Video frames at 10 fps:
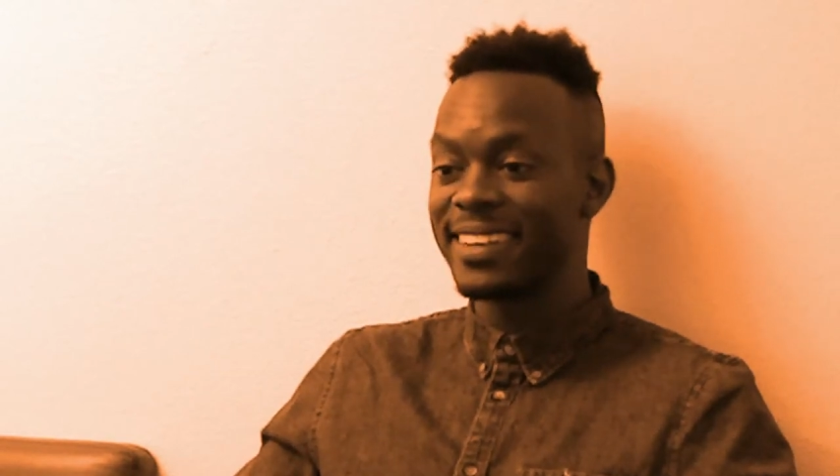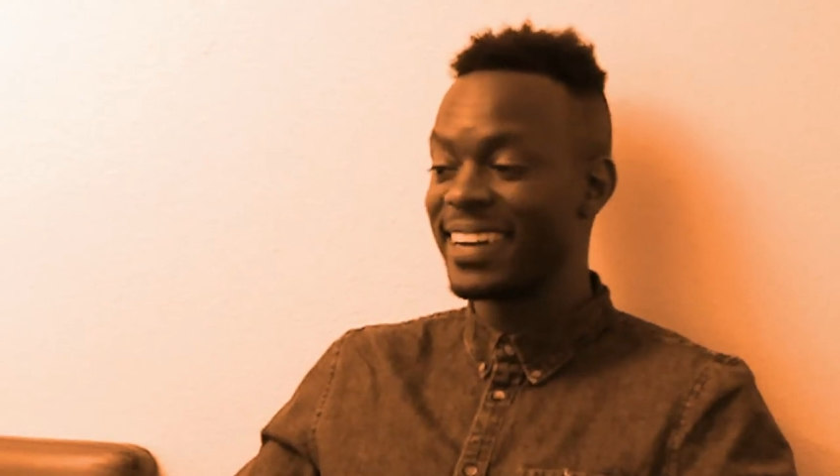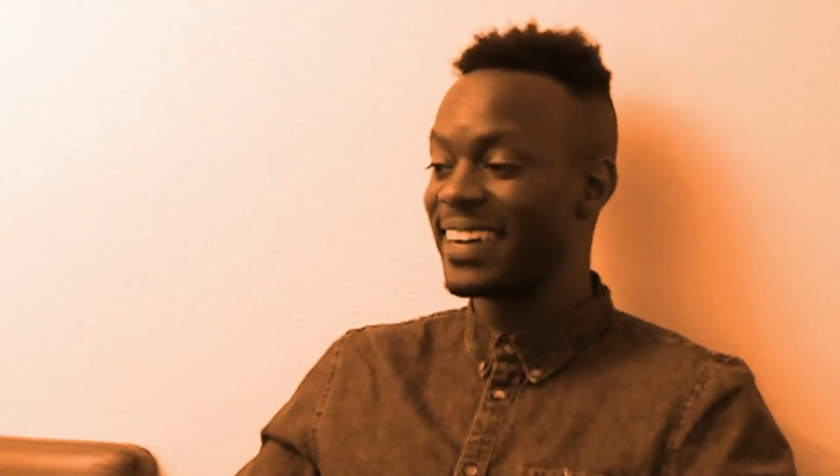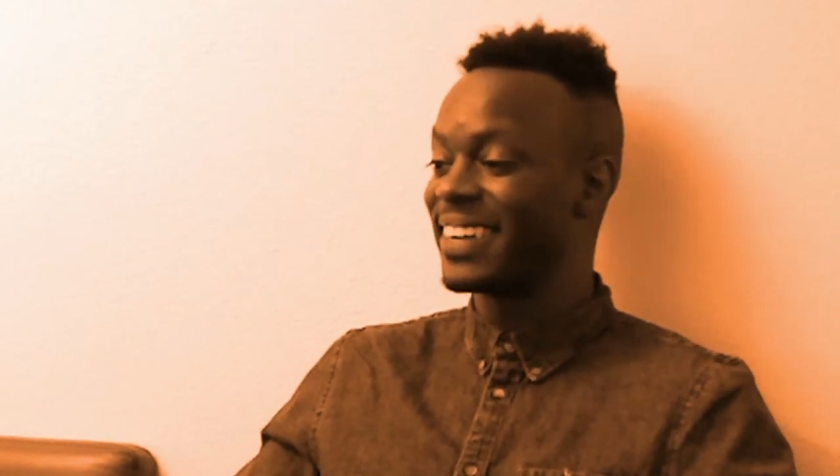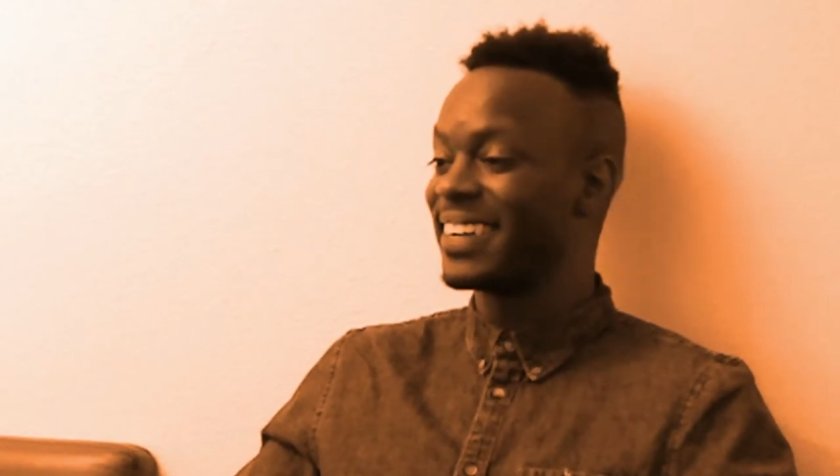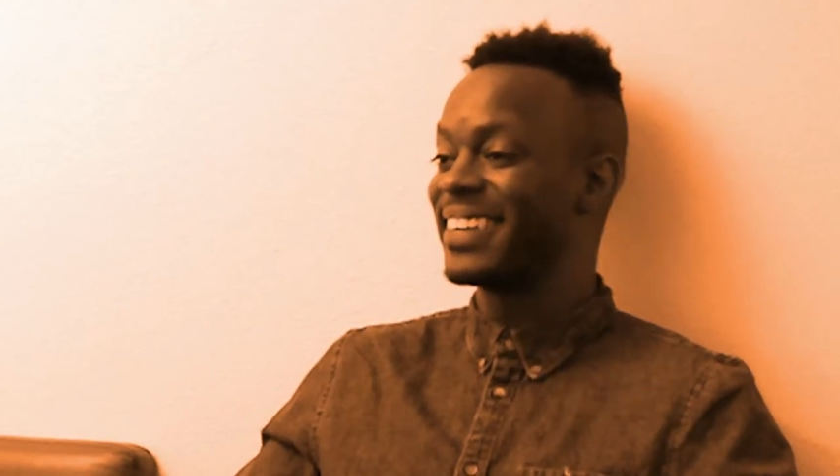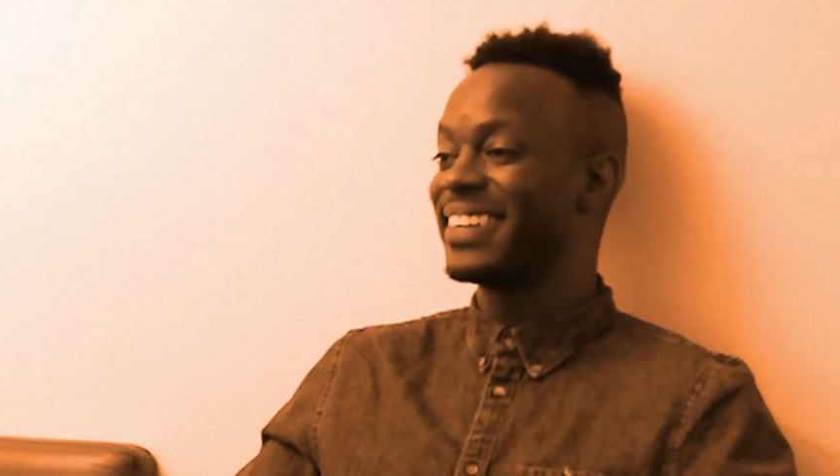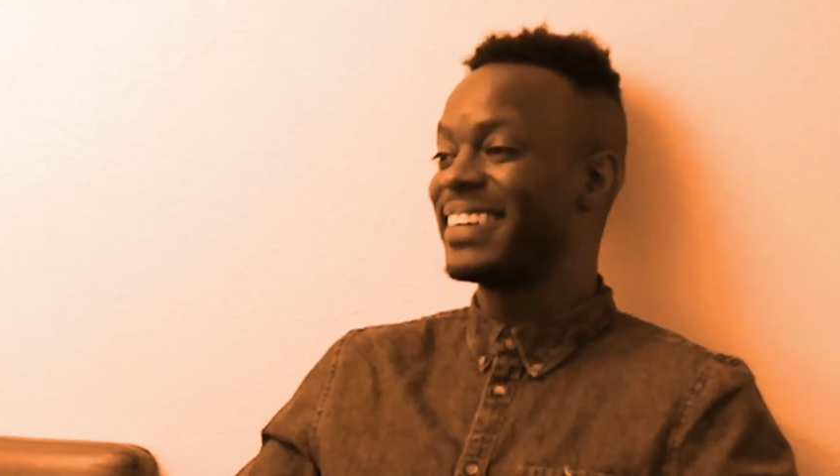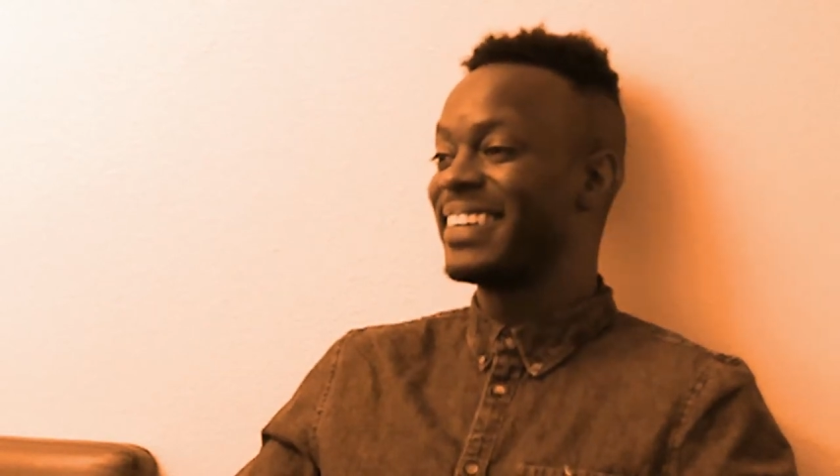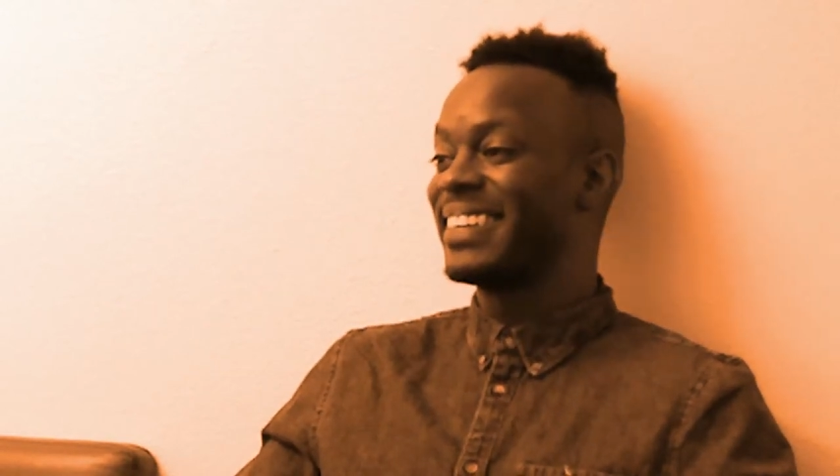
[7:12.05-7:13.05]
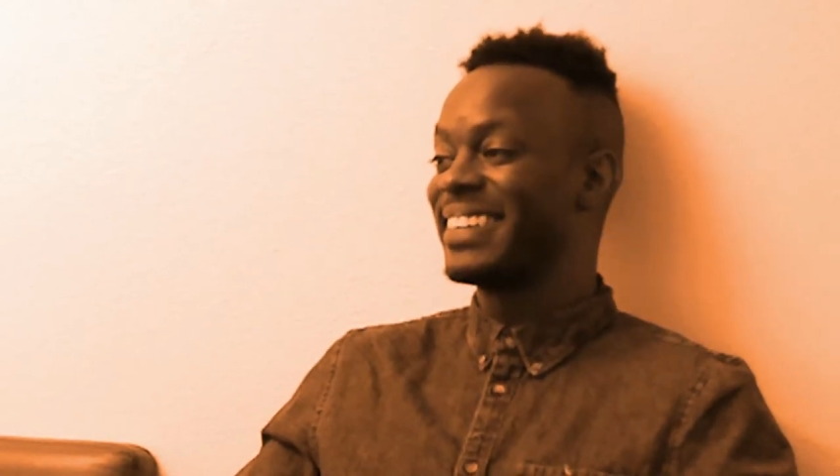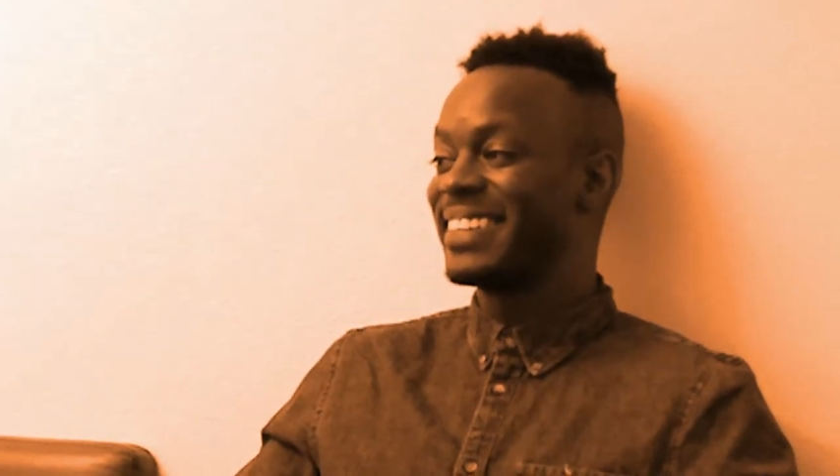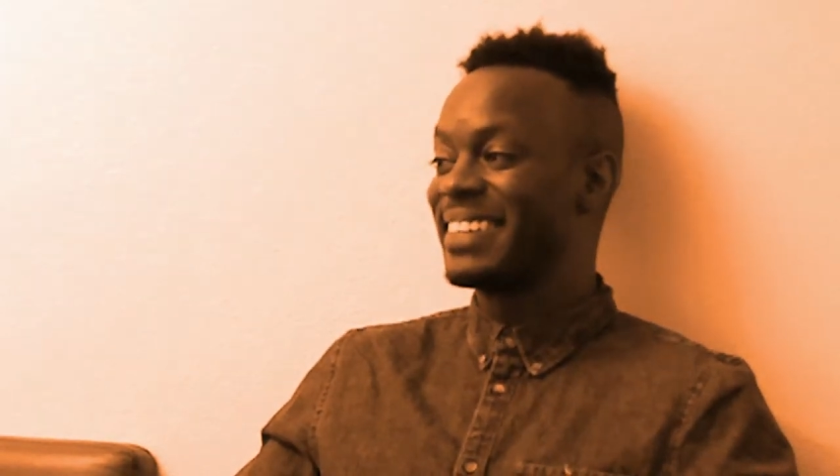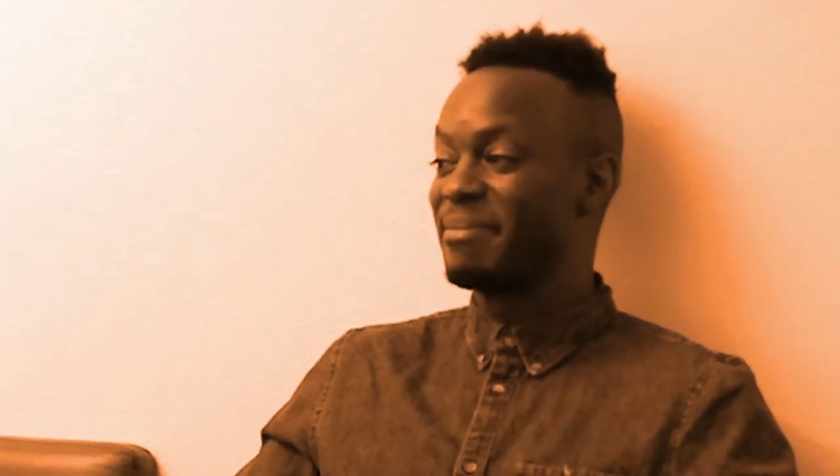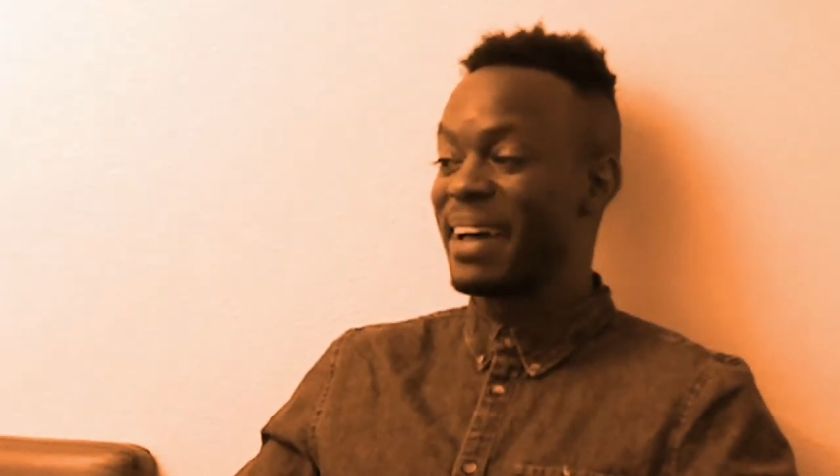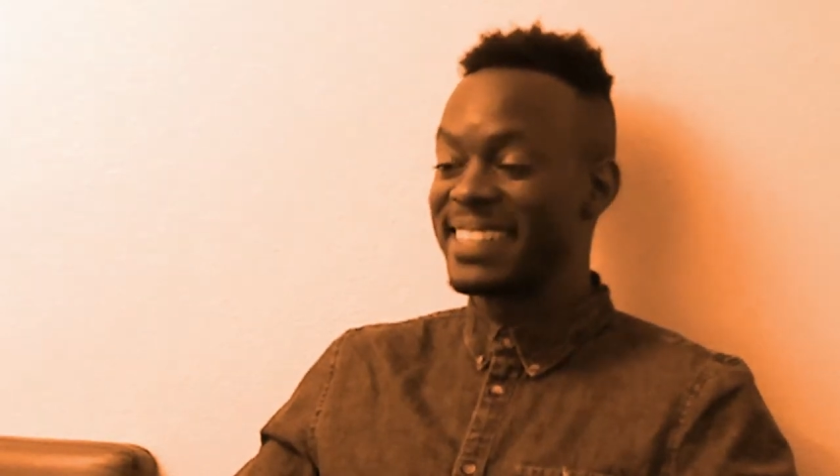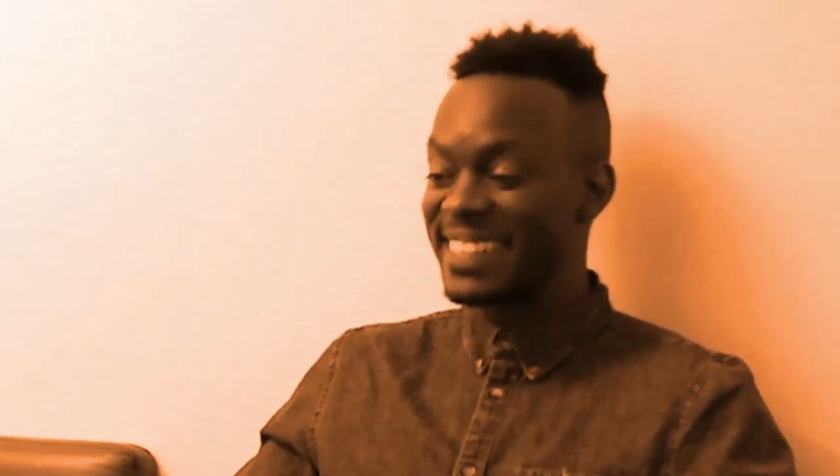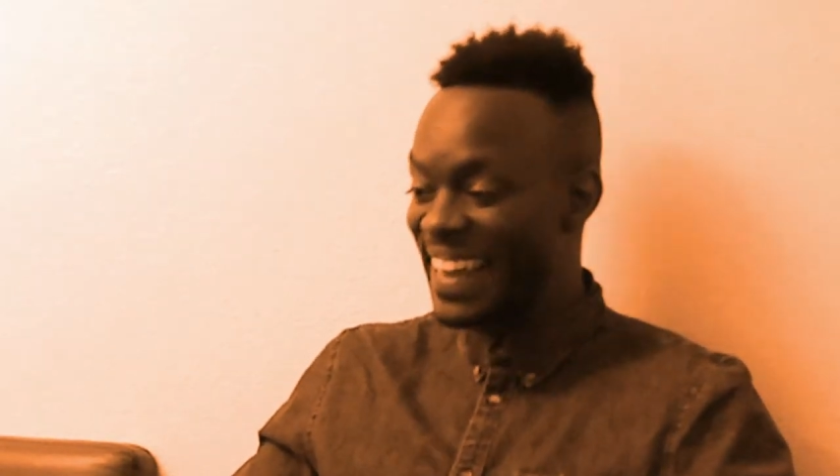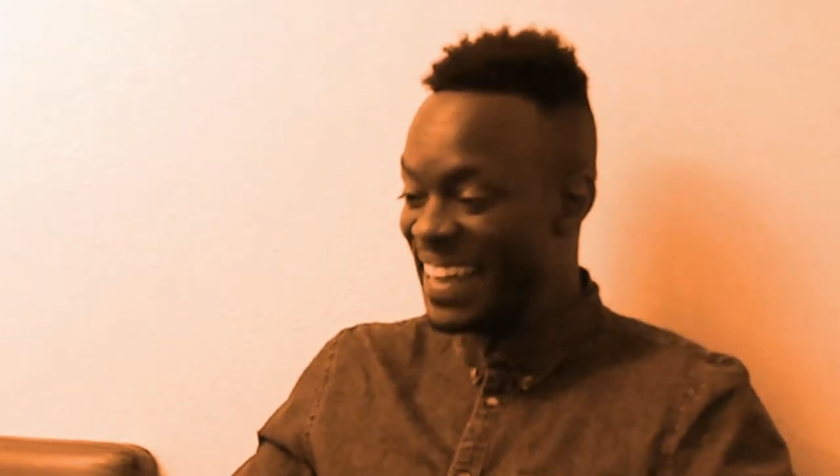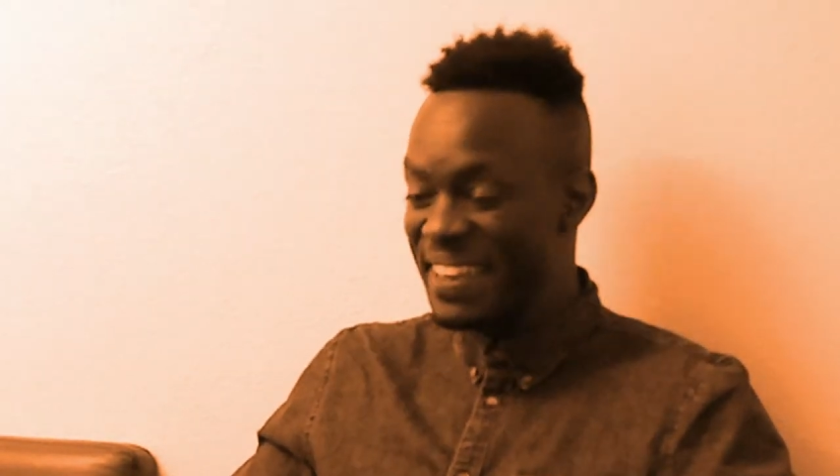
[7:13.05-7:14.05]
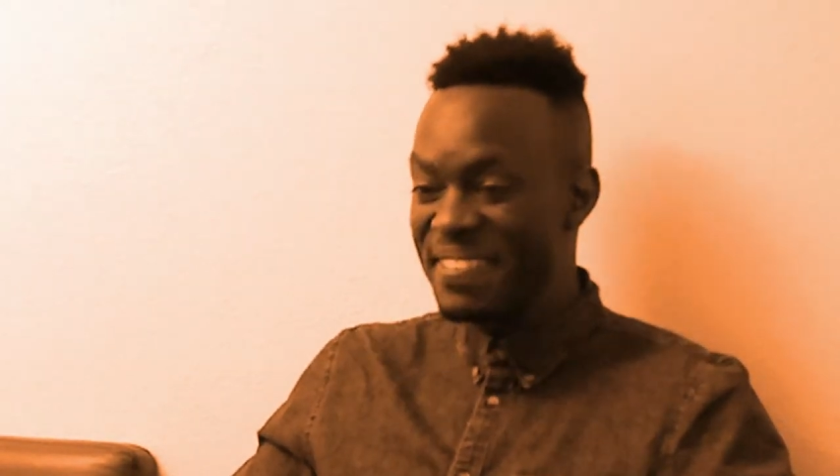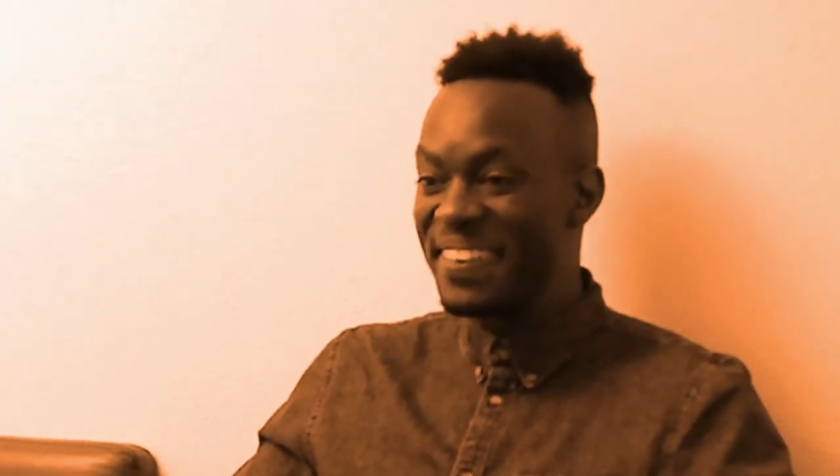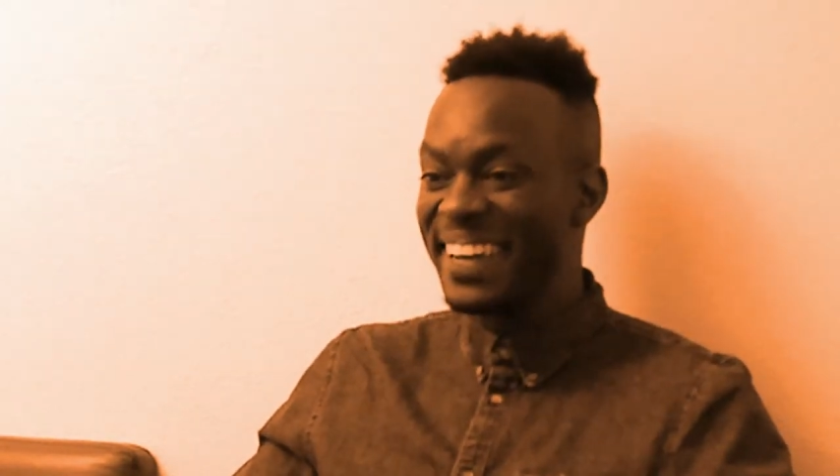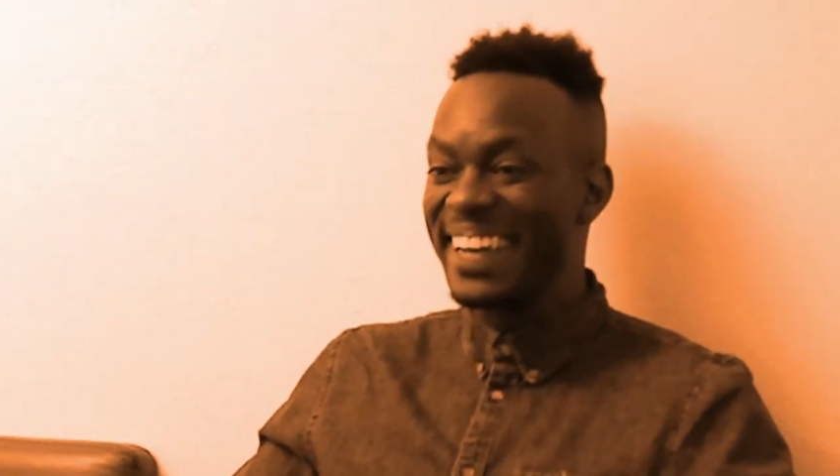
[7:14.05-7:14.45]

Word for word: Uh, I'm not a slave.